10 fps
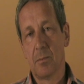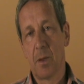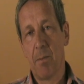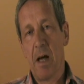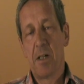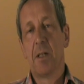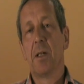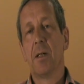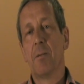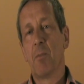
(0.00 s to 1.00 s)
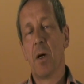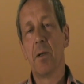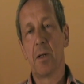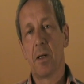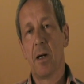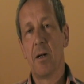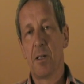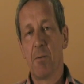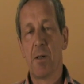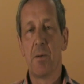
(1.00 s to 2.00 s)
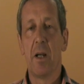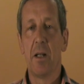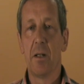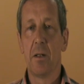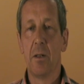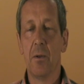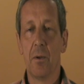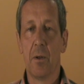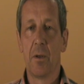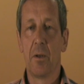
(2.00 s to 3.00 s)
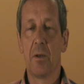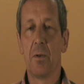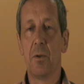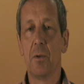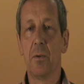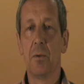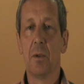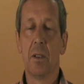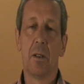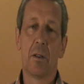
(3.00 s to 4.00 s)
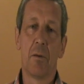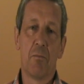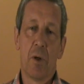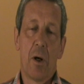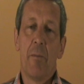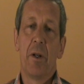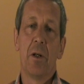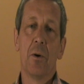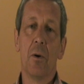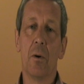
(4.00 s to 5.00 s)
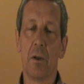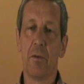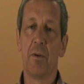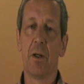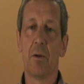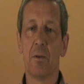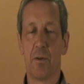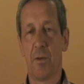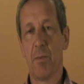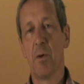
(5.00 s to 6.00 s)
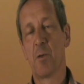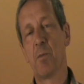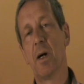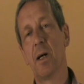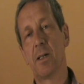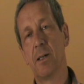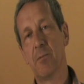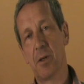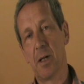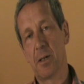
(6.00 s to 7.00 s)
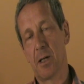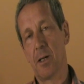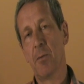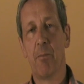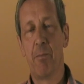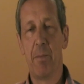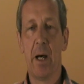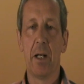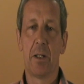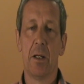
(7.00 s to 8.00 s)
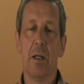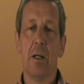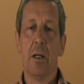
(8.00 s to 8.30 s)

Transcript: capacity on the Decarie Expressway heading north to accommodate all of the vehicles for the most part in the daytime, but